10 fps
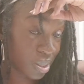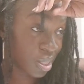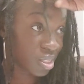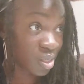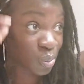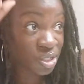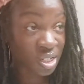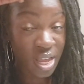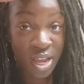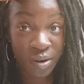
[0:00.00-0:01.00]
because it was
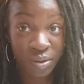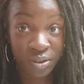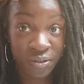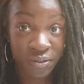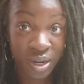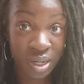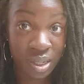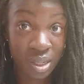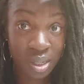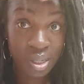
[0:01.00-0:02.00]
just hair in the front.
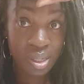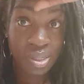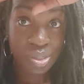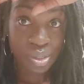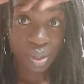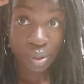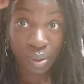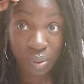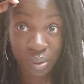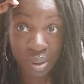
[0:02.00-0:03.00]

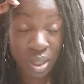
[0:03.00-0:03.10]
So